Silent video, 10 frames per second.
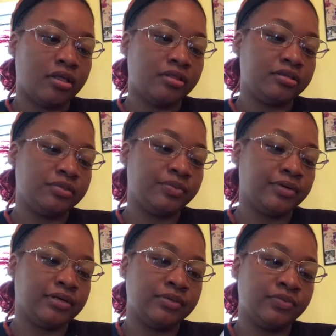This
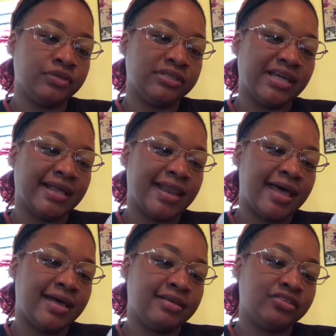one was a
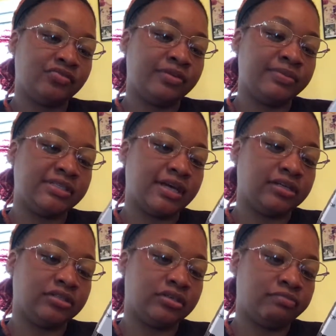glass screen
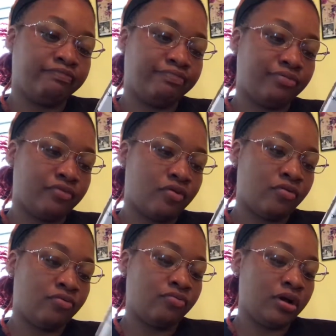protector
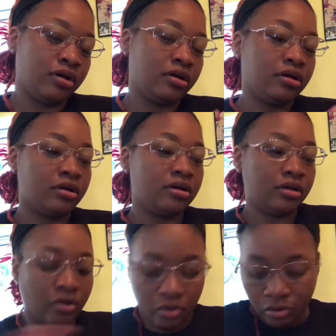pro.
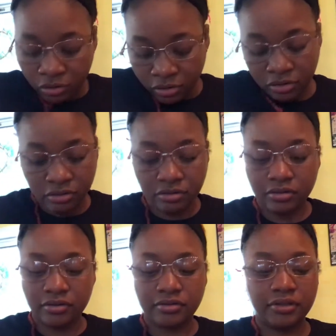Oh, I
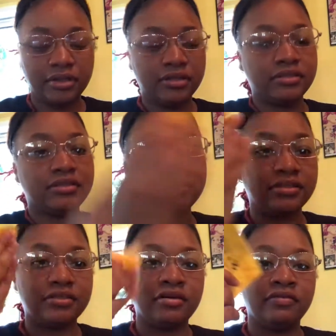think these are the
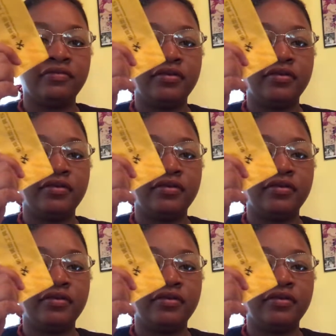stuff